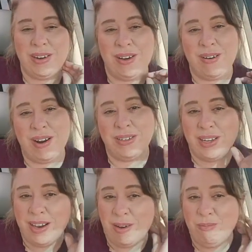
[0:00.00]
you know, are
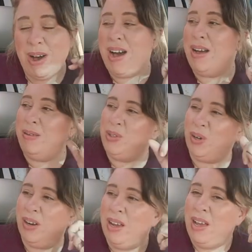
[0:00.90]
stay-at-home moms,
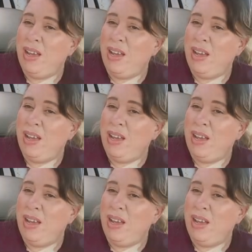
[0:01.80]
or,